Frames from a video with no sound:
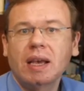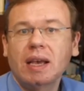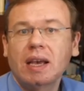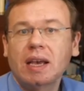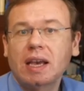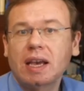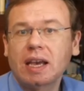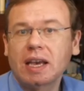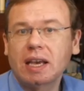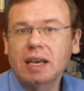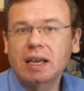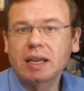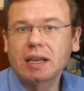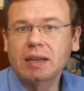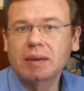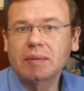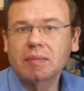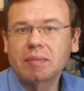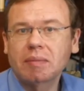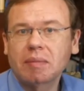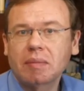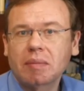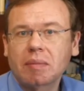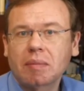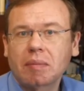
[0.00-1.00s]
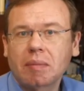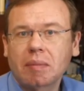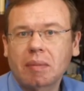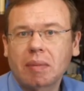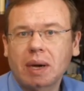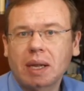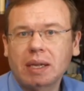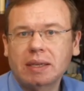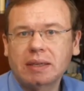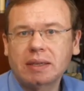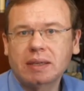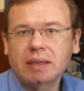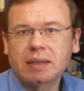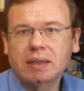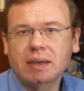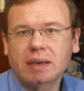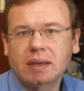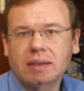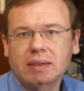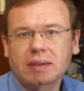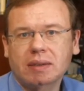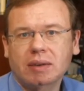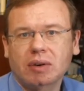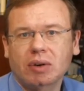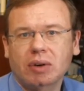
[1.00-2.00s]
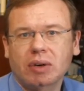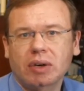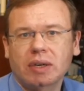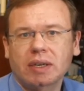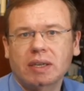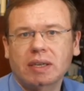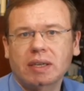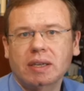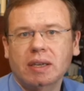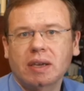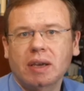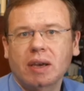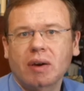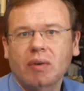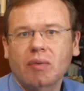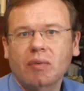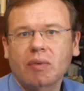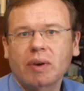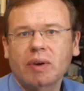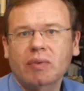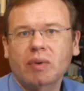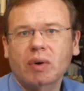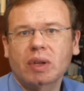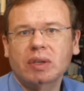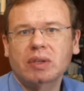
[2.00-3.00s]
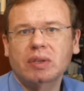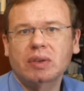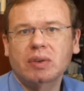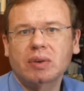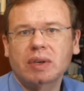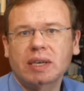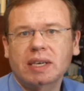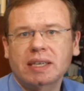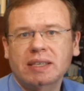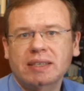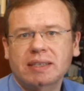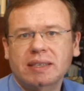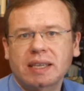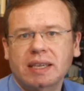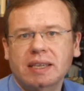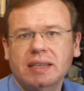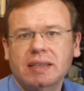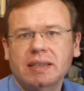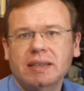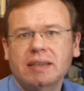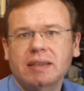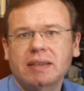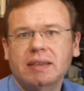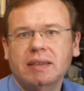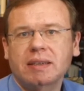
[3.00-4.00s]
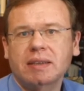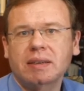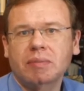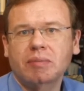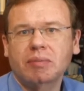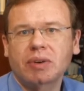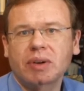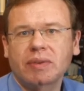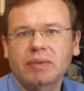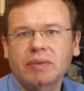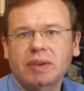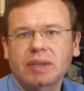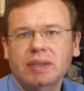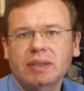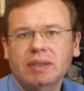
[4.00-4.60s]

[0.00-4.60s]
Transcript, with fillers: In multitask learning, we want to extend the previous